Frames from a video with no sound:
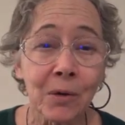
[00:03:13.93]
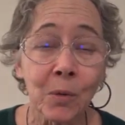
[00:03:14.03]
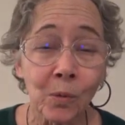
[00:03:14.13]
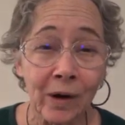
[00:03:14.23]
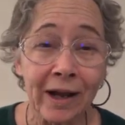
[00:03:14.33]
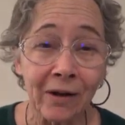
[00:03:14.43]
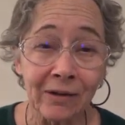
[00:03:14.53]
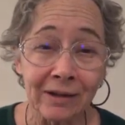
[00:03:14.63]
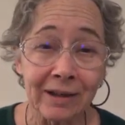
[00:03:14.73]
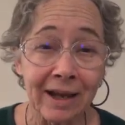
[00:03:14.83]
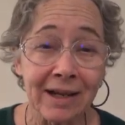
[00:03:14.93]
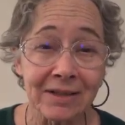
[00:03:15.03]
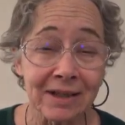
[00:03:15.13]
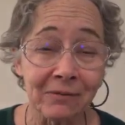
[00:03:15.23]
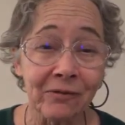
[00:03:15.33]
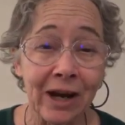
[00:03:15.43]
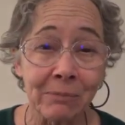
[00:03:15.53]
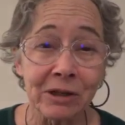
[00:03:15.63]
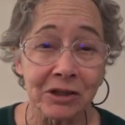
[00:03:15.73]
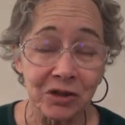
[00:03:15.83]
well as a
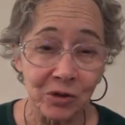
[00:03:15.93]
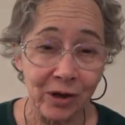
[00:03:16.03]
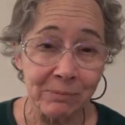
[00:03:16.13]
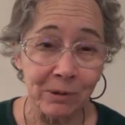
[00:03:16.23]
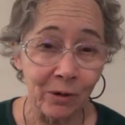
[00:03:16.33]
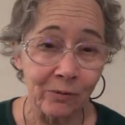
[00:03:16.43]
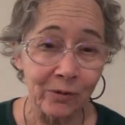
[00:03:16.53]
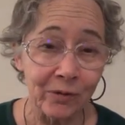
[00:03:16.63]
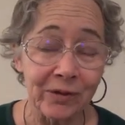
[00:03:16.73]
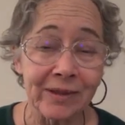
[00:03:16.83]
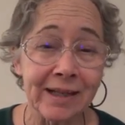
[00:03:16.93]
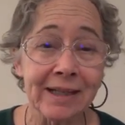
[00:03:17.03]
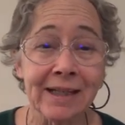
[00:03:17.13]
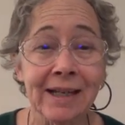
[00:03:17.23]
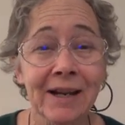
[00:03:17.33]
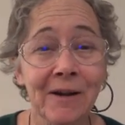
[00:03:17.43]
fabric to drape over the